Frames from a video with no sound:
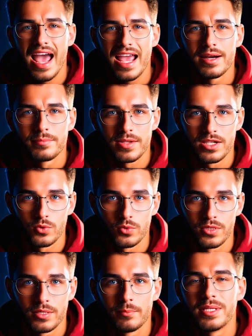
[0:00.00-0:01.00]
add
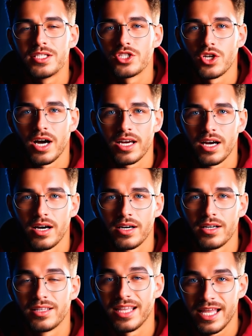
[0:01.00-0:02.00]
button with the picture
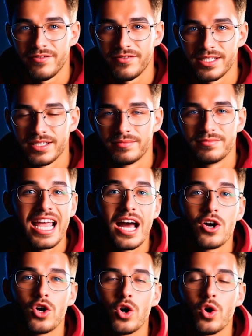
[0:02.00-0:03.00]
icon on the left.
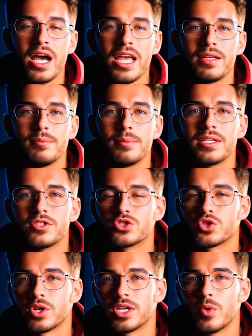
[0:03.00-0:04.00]
Now go ahead and pick
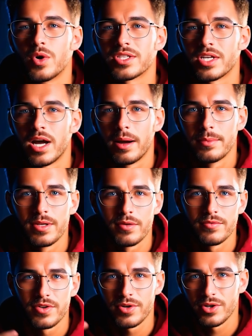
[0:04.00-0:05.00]
the short you want to
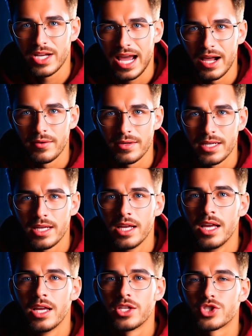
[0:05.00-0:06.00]
upload from your gallery.
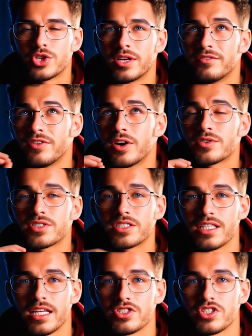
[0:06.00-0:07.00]
To confirm your
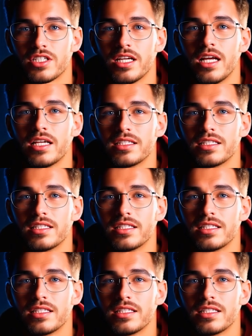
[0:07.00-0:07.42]
selection,